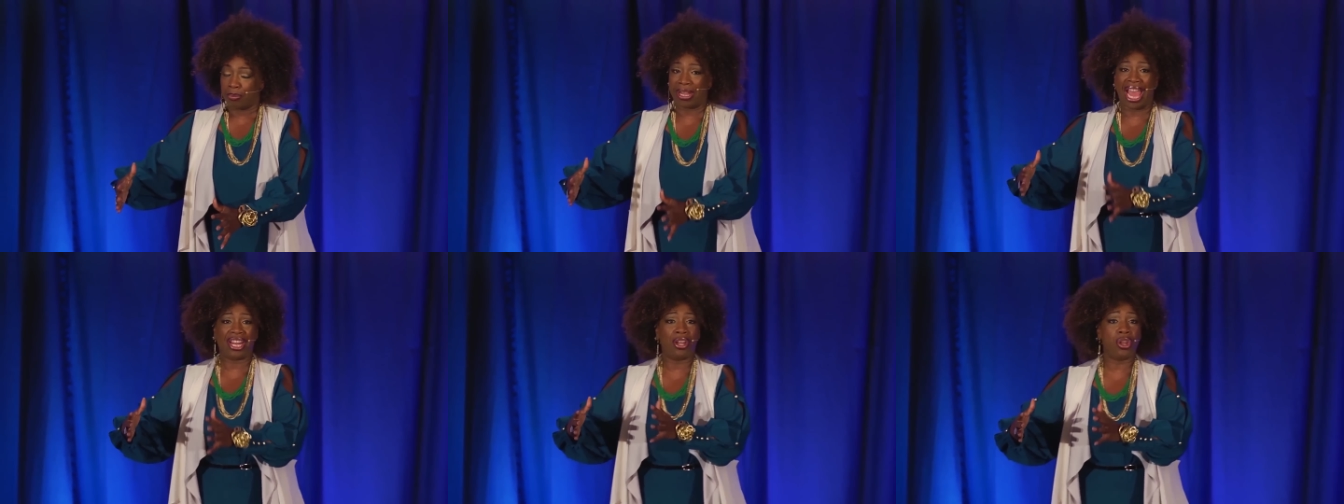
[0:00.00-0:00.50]

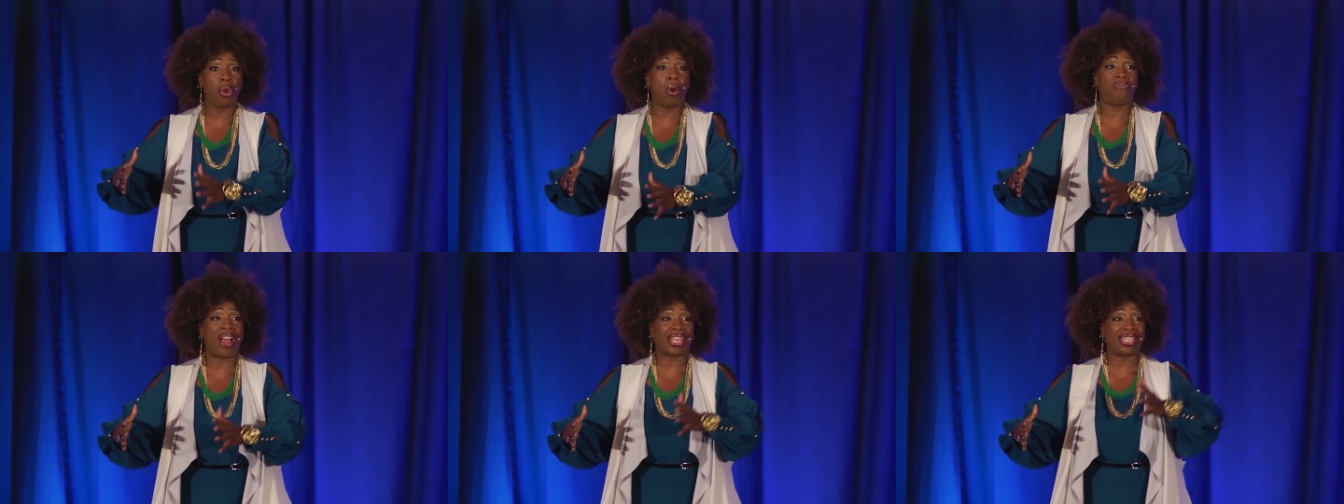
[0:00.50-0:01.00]
but I didn't know
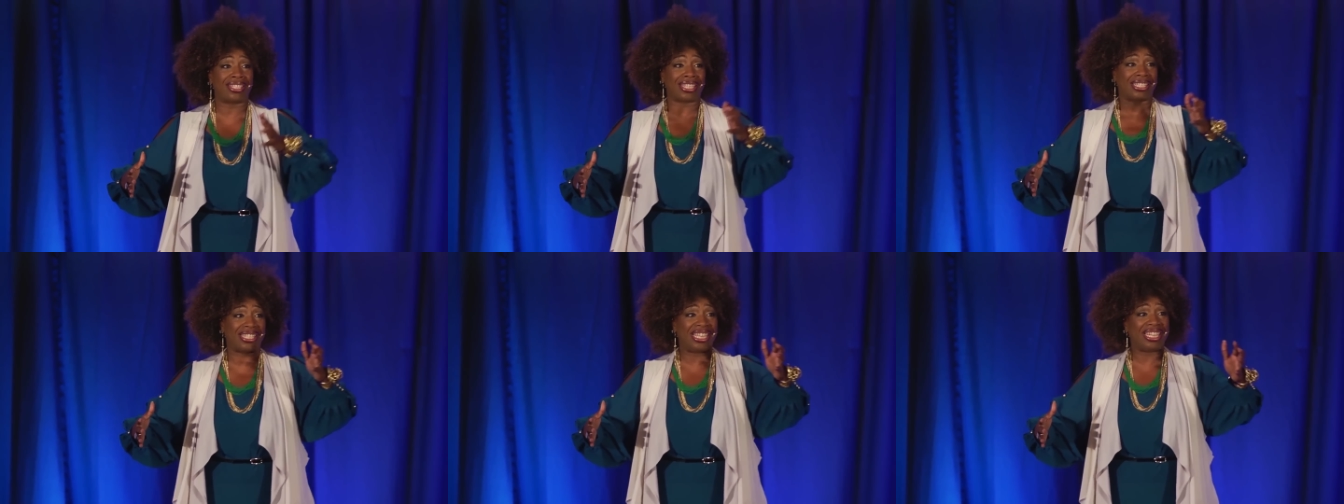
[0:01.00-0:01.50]
if I could
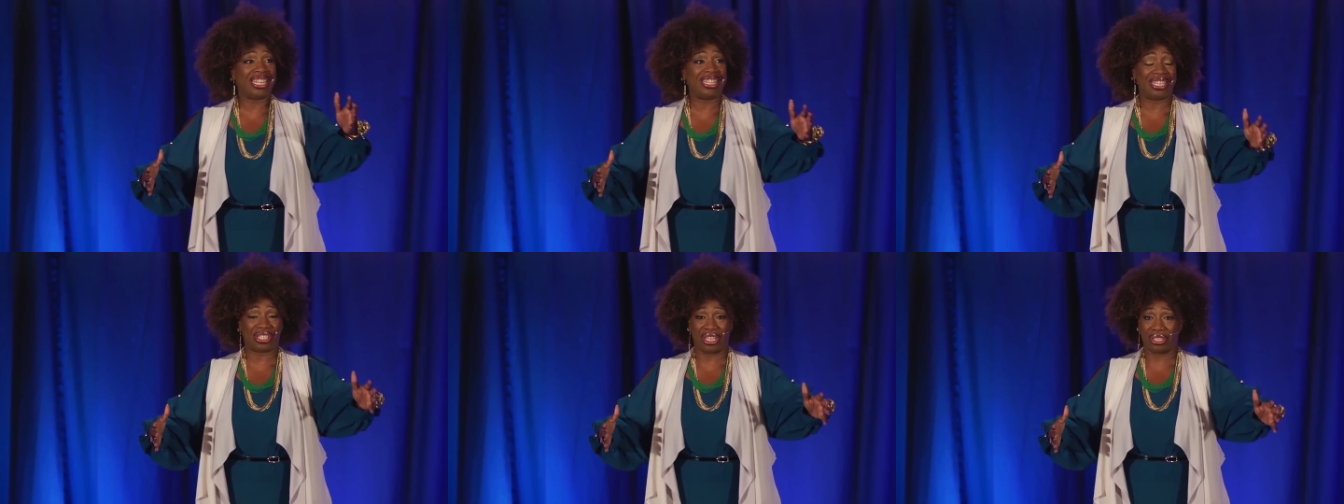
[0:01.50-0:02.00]
succeed
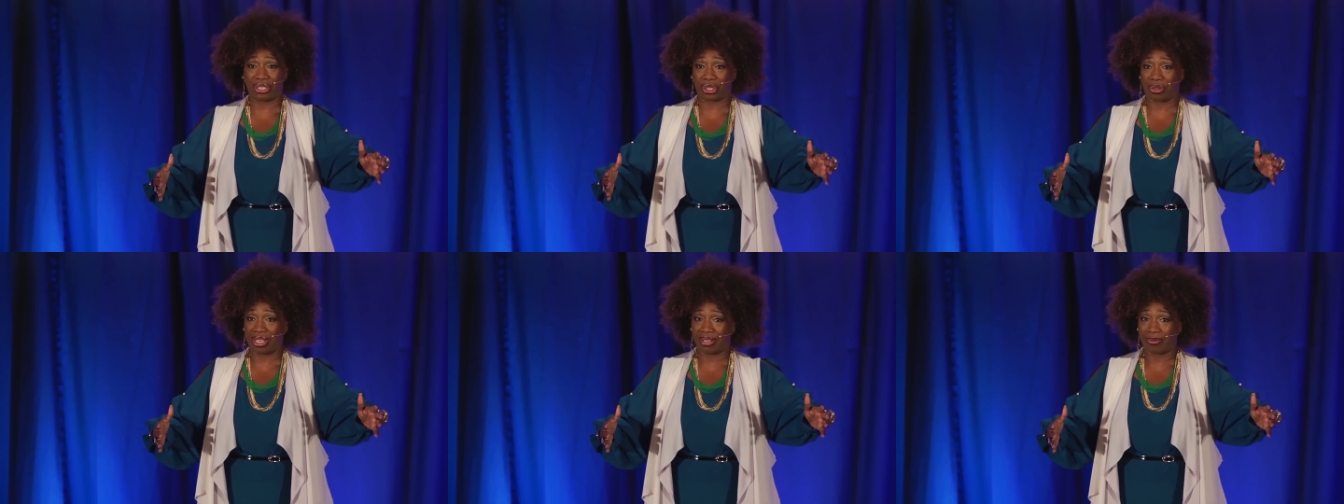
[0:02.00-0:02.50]
in this
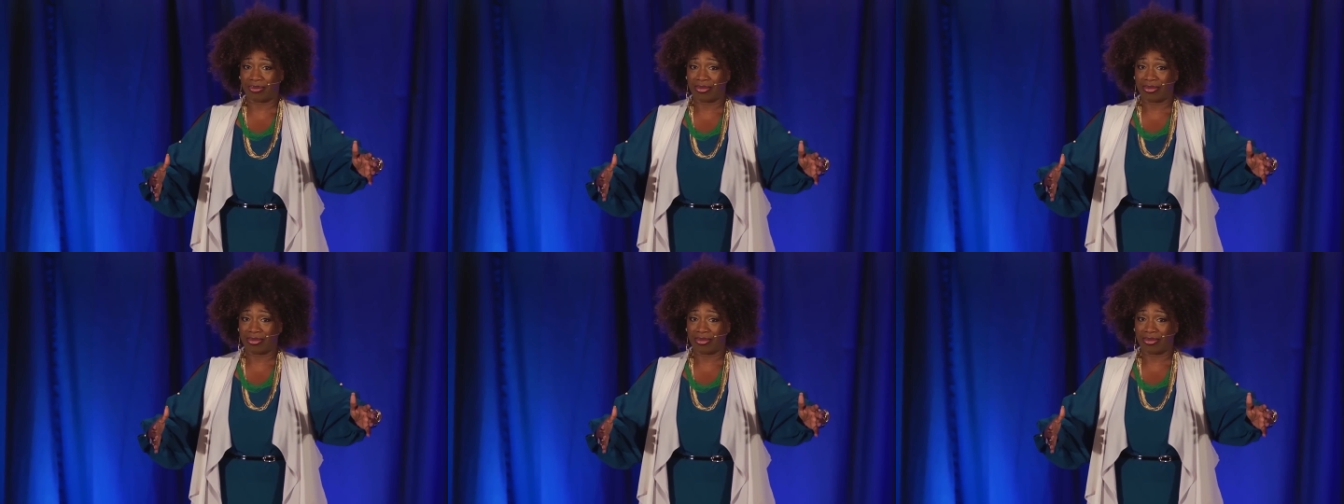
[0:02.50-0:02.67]
industry.